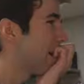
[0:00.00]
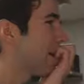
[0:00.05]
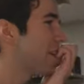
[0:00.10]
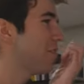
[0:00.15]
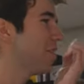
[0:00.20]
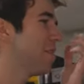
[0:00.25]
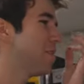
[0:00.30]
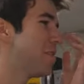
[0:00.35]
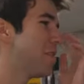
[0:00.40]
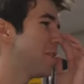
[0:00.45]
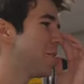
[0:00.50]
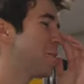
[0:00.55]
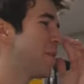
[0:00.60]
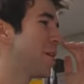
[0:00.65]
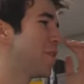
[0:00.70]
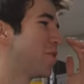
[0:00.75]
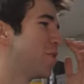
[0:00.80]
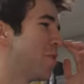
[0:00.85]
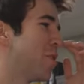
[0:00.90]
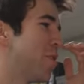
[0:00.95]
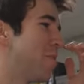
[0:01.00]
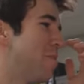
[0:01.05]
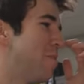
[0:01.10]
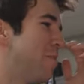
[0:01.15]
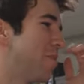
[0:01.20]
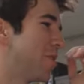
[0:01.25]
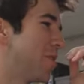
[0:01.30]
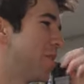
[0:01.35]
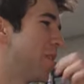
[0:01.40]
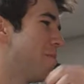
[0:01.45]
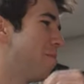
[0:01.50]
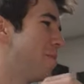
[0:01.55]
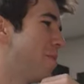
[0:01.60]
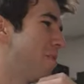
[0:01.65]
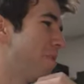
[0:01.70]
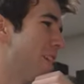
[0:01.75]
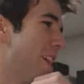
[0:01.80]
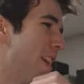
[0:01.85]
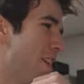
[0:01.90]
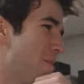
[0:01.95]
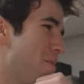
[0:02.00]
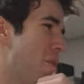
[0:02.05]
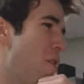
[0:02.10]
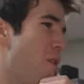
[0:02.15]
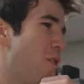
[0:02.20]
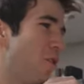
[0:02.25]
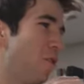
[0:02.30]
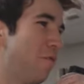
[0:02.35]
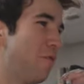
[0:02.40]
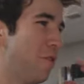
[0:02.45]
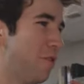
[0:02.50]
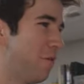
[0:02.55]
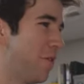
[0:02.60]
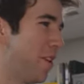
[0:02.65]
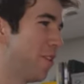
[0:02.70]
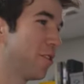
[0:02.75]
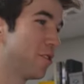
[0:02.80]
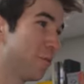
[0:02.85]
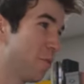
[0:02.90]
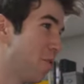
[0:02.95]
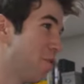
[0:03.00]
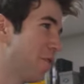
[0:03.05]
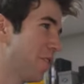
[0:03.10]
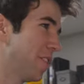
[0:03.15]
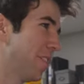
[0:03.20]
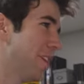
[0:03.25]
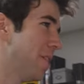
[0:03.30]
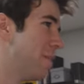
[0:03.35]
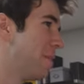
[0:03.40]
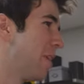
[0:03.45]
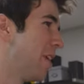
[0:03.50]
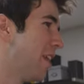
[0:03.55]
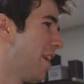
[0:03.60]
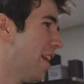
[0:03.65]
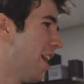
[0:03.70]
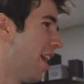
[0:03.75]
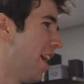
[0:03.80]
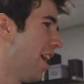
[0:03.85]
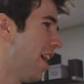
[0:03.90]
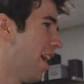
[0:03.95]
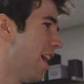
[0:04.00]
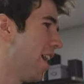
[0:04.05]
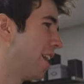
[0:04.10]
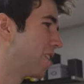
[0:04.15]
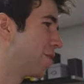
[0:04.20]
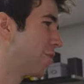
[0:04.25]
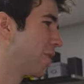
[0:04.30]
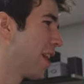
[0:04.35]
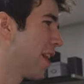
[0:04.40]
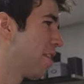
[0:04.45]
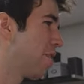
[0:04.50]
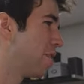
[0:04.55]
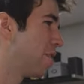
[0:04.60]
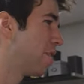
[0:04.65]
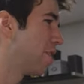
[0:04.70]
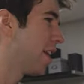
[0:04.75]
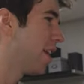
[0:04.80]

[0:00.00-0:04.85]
I think this picture sums up all of the fears perfectly. So we have